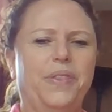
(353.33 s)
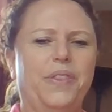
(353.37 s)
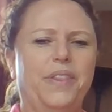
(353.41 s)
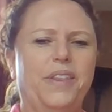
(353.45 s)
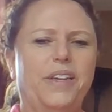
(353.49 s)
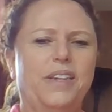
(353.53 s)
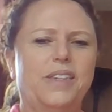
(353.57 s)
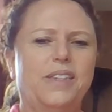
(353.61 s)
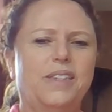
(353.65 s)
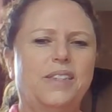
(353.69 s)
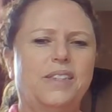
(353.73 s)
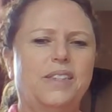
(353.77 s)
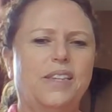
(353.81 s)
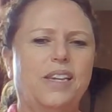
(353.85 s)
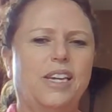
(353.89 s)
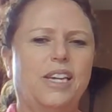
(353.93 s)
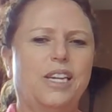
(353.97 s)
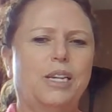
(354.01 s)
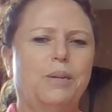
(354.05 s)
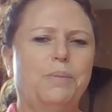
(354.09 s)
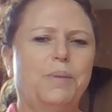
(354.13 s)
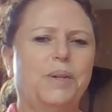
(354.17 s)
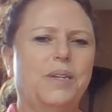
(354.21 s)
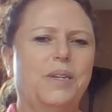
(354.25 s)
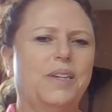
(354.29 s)
This
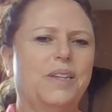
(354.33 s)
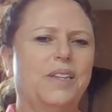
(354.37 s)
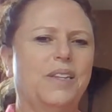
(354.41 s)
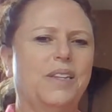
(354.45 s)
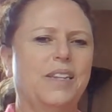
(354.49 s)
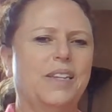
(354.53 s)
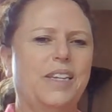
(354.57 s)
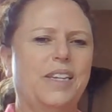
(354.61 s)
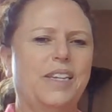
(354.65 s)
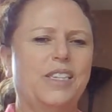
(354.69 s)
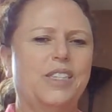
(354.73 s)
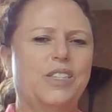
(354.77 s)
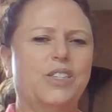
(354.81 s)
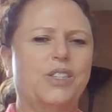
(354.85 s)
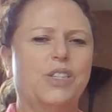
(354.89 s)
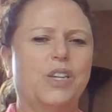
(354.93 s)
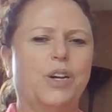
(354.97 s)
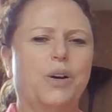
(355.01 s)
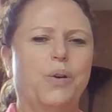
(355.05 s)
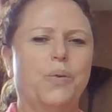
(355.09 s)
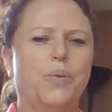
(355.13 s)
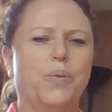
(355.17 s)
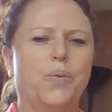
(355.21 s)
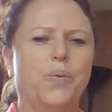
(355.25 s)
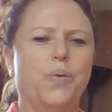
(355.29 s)
animal is
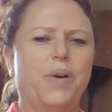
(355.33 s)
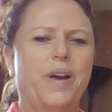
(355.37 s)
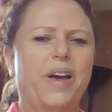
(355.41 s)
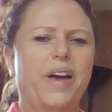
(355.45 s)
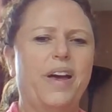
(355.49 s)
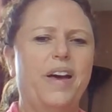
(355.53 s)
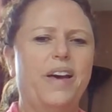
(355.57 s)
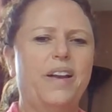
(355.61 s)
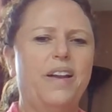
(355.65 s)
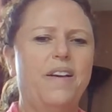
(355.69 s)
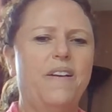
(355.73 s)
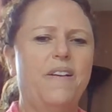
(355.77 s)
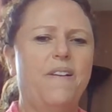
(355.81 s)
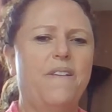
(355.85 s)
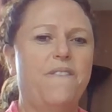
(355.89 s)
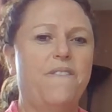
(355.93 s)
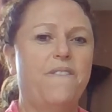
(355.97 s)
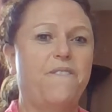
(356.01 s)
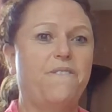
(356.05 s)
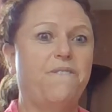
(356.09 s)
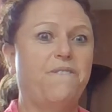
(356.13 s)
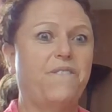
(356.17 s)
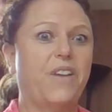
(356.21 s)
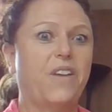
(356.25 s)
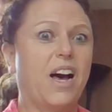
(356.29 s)
the red
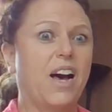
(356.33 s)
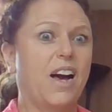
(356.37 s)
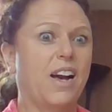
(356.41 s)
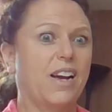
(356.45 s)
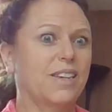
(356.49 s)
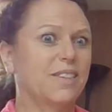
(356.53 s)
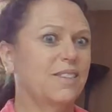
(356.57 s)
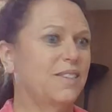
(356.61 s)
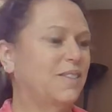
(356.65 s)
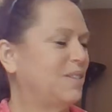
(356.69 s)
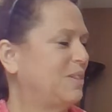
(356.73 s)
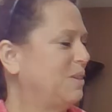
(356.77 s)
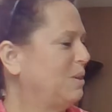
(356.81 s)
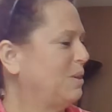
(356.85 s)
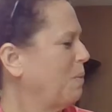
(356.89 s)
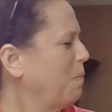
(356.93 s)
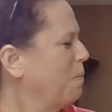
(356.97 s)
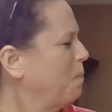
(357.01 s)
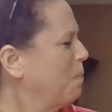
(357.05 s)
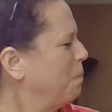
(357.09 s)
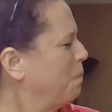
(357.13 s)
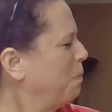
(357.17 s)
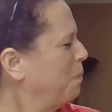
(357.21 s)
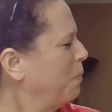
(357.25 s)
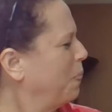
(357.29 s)
fox.
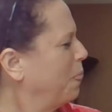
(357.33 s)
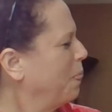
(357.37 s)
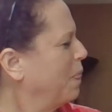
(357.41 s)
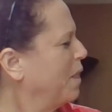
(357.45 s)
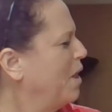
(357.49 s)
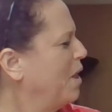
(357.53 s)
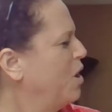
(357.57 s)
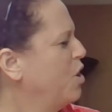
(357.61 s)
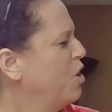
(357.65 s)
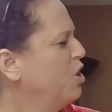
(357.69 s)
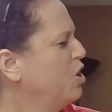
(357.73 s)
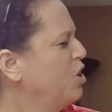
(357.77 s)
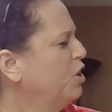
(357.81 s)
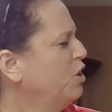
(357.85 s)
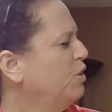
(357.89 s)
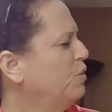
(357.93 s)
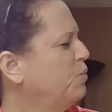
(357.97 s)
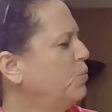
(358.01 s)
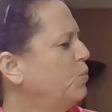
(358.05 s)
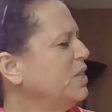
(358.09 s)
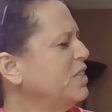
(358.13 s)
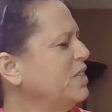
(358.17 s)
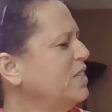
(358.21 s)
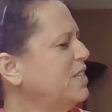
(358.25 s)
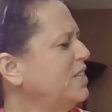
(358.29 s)

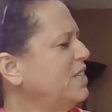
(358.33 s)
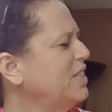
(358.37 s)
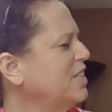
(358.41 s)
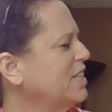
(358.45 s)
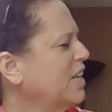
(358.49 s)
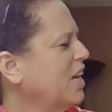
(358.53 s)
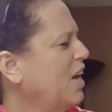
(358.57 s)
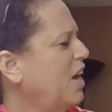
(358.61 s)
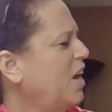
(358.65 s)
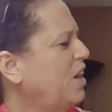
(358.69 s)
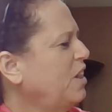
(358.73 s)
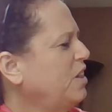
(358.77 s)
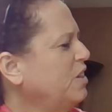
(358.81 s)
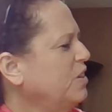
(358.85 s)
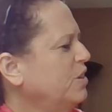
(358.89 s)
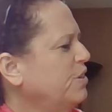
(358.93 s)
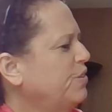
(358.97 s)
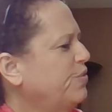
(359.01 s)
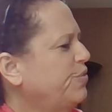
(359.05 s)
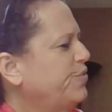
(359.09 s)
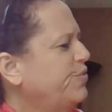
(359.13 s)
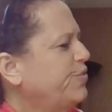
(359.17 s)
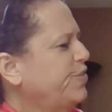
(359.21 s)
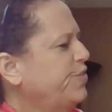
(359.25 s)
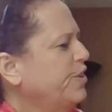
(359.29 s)
Rusty
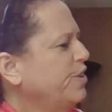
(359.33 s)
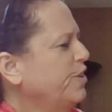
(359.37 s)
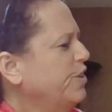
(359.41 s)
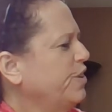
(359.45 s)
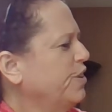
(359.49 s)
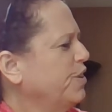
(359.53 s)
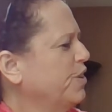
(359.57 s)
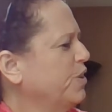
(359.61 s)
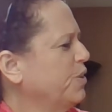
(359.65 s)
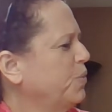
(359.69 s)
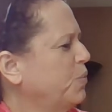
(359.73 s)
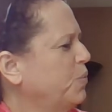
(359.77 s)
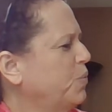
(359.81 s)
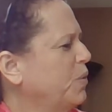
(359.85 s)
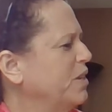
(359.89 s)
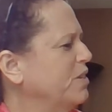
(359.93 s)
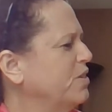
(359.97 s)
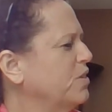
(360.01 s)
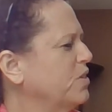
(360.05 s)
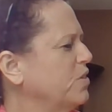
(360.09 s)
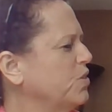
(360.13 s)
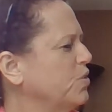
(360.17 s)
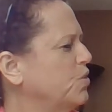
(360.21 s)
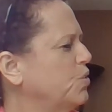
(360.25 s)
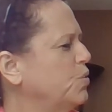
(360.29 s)
colored fur
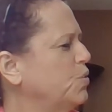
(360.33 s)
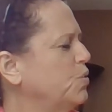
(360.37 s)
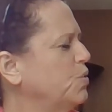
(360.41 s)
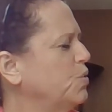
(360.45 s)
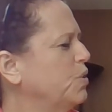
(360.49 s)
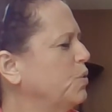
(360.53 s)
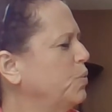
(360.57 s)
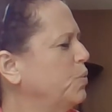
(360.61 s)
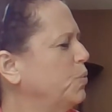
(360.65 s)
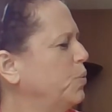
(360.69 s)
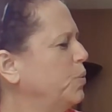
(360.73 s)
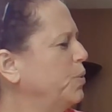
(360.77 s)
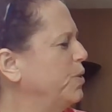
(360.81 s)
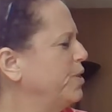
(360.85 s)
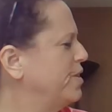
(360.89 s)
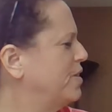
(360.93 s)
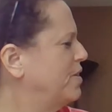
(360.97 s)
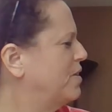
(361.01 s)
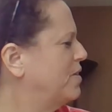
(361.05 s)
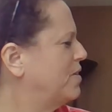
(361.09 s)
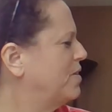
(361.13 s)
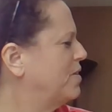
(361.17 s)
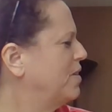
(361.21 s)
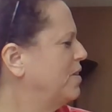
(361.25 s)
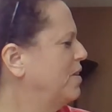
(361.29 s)
rustles through the
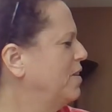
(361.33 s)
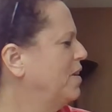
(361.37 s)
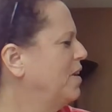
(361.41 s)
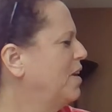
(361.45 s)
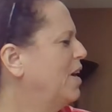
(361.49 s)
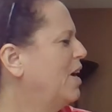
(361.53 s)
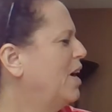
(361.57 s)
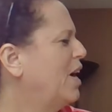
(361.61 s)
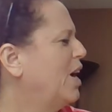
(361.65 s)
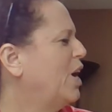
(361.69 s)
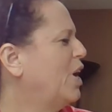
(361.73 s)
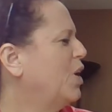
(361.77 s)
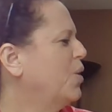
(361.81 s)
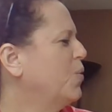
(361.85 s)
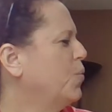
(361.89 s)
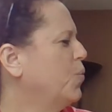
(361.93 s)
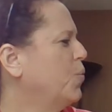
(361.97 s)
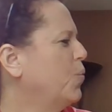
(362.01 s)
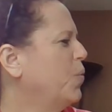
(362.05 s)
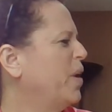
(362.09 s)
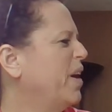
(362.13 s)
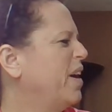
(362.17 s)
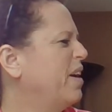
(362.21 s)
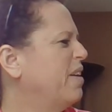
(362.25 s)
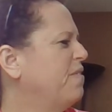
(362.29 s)
woods. A
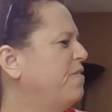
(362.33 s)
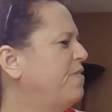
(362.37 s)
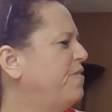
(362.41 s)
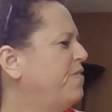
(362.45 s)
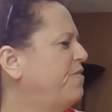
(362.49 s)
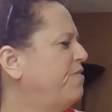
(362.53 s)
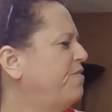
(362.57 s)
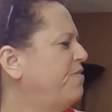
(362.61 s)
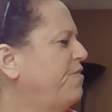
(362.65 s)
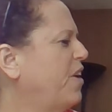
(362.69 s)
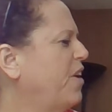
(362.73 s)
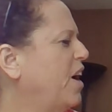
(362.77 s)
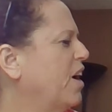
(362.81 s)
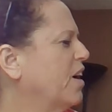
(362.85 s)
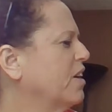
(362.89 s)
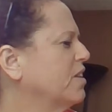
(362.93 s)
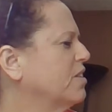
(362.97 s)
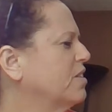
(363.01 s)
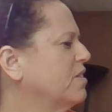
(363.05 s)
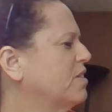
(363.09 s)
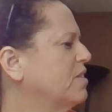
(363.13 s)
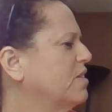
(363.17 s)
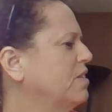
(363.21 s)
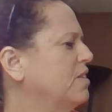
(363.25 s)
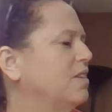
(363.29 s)
red
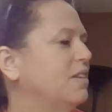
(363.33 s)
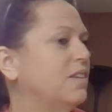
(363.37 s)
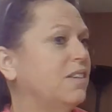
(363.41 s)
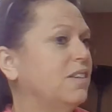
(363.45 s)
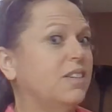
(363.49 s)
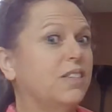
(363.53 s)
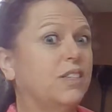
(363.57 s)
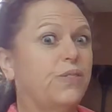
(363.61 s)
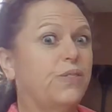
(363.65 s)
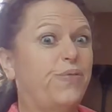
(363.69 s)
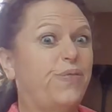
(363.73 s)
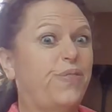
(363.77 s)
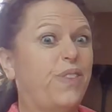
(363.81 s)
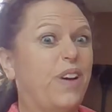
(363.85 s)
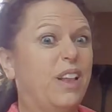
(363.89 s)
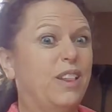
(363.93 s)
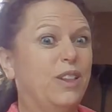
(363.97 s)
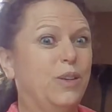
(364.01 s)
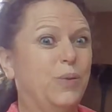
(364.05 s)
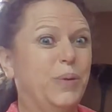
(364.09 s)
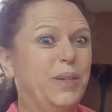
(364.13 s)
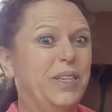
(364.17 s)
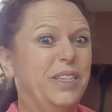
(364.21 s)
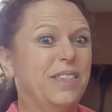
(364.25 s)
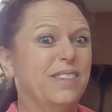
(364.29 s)
fox is
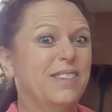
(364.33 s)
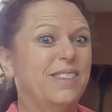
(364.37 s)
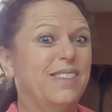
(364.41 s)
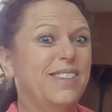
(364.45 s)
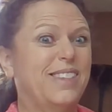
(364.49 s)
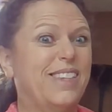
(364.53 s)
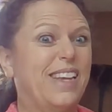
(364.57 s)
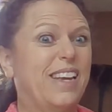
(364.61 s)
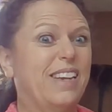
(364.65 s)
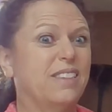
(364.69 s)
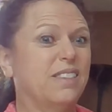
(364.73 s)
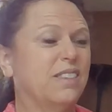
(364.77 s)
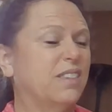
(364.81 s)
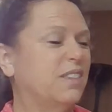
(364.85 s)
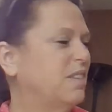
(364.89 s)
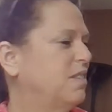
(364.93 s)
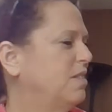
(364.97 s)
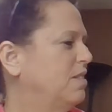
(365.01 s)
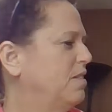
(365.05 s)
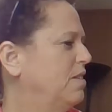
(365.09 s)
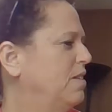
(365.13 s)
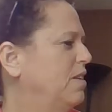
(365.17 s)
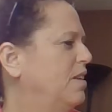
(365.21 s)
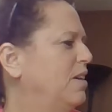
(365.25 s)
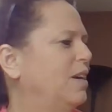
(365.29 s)
following a scent.
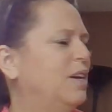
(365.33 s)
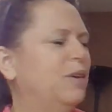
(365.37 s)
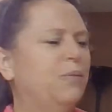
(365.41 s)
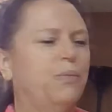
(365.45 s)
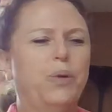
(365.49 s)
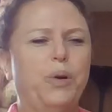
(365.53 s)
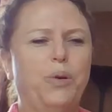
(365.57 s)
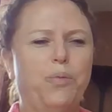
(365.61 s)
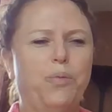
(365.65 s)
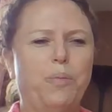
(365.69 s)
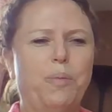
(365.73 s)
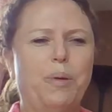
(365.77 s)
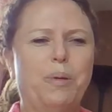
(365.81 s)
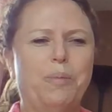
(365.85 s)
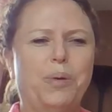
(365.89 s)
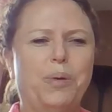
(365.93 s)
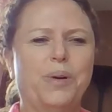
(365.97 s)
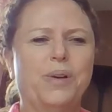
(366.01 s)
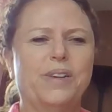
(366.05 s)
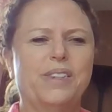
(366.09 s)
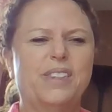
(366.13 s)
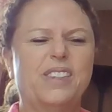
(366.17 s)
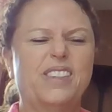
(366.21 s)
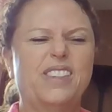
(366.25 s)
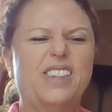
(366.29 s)

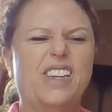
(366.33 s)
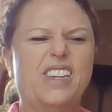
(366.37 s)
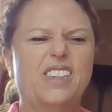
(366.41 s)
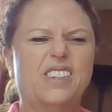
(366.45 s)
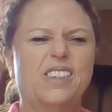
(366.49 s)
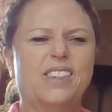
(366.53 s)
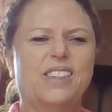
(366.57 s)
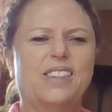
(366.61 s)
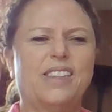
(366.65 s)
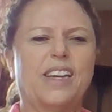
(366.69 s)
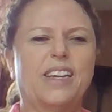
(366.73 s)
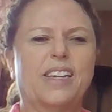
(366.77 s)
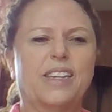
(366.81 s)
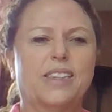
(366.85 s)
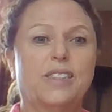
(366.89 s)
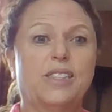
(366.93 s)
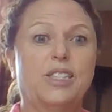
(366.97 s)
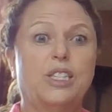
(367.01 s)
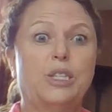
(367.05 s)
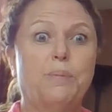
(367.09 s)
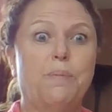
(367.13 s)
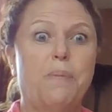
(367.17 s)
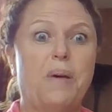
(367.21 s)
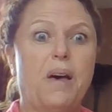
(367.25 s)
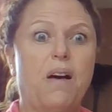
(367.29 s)
Remember, a scent is like a
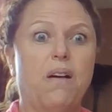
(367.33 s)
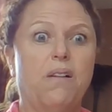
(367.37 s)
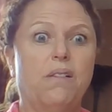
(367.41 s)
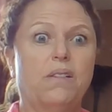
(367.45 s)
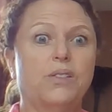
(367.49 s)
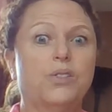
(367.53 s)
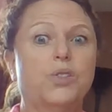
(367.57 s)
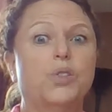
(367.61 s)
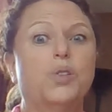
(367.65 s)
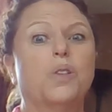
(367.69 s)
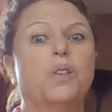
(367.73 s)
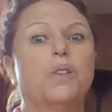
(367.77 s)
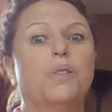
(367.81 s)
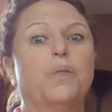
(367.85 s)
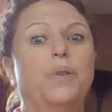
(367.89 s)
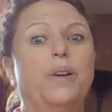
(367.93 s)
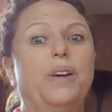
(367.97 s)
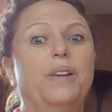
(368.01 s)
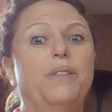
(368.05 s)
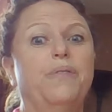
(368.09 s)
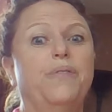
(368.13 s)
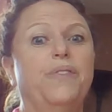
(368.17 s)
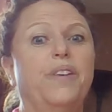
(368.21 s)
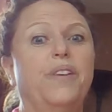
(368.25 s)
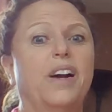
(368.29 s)
smell. So the
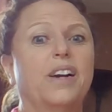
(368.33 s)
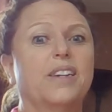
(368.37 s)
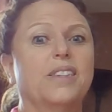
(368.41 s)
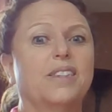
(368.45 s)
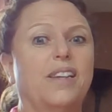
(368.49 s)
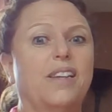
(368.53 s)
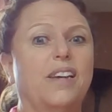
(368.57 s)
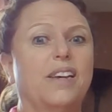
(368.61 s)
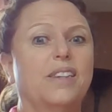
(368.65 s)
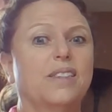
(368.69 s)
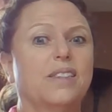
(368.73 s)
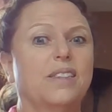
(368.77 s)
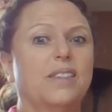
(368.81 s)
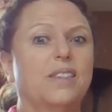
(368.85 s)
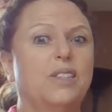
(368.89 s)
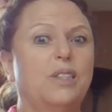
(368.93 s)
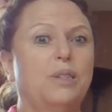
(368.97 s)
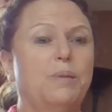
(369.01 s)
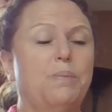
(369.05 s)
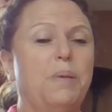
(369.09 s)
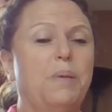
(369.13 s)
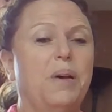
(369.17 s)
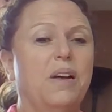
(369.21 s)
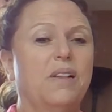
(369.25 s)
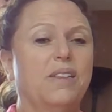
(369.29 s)
red fox has a
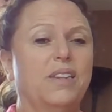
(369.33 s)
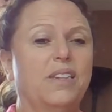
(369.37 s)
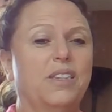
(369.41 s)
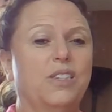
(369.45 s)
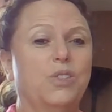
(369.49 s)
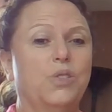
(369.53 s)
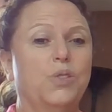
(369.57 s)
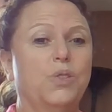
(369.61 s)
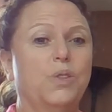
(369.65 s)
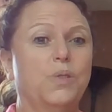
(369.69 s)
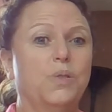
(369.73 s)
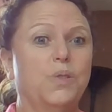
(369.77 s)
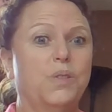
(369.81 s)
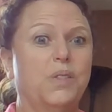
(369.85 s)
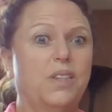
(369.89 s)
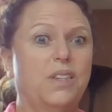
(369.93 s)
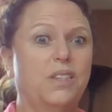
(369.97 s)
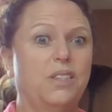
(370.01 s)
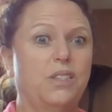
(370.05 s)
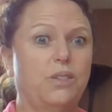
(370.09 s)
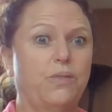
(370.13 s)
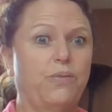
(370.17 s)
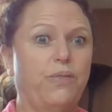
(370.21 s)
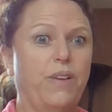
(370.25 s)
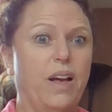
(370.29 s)
smell in his nose that
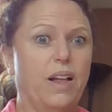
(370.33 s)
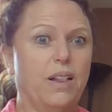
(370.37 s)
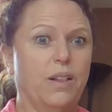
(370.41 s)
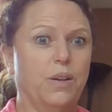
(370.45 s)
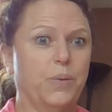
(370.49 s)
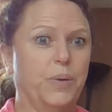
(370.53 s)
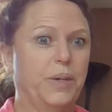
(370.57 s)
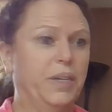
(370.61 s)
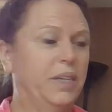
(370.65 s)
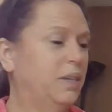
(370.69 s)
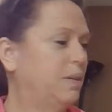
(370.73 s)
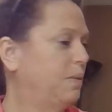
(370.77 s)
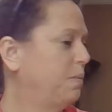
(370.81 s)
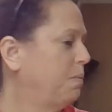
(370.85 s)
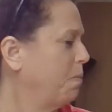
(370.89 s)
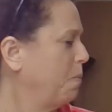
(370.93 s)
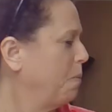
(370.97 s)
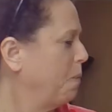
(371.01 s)
he's following.